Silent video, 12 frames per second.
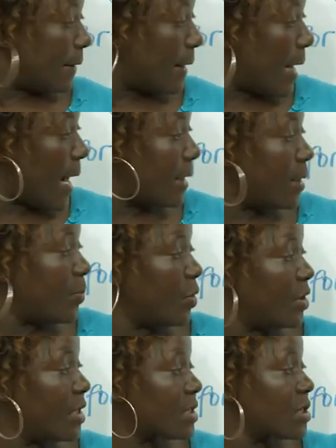and the
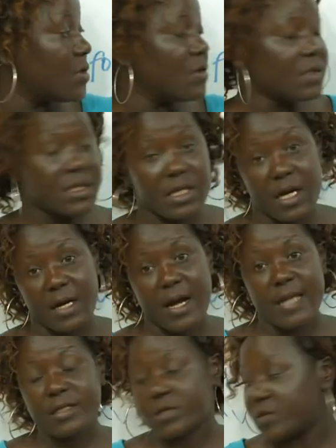police used tear
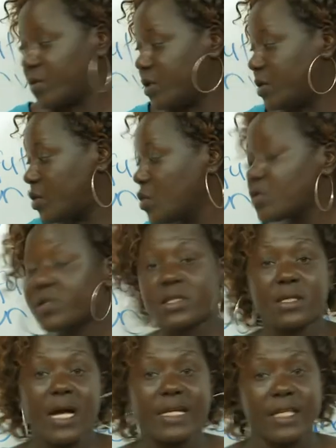gas to
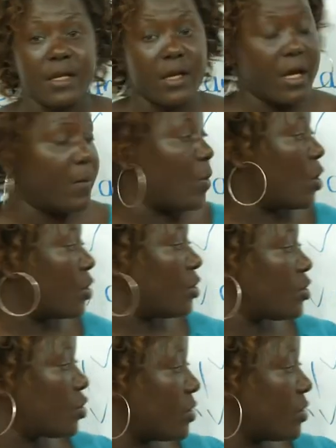scatter them or to